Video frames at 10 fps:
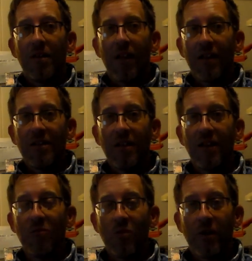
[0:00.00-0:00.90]

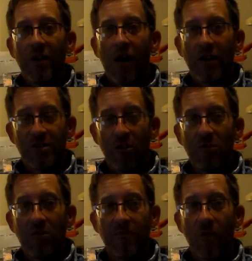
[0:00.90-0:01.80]
1981 Dodge
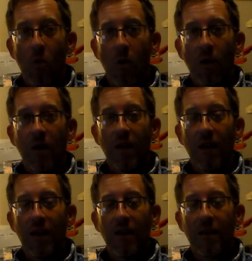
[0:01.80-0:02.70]
024,
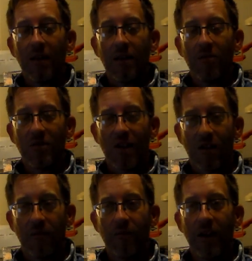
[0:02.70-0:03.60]
and it was
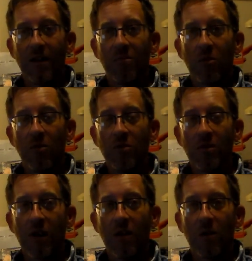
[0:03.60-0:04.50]
like a faded
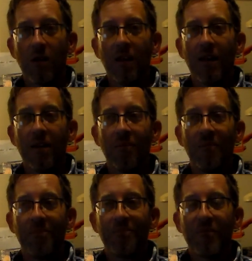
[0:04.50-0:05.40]
maroon color,
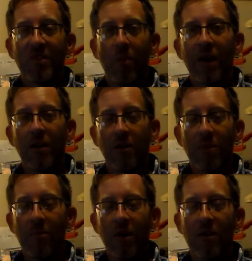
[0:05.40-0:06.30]
and somehow or another,
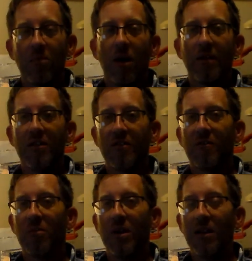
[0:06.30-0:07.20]
my mother bought this
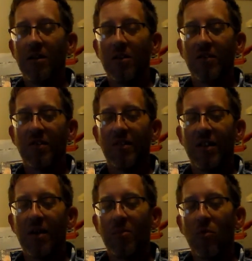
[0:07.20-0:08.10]
for me, because at
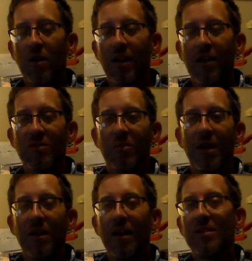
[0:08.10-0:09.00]
that point, that was
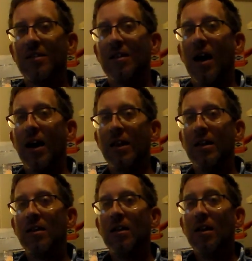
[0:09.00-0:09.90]
about
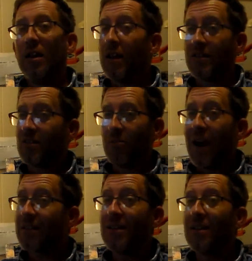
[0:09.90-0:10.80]
1990. And so
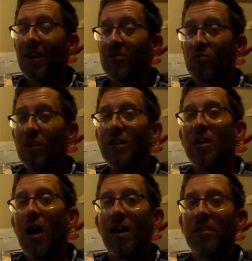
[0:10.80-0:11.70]
back then, that was really
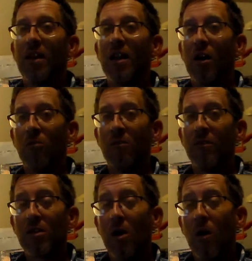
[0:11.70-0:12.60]
not that old
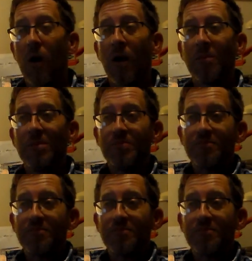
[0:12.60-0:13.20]
of a car.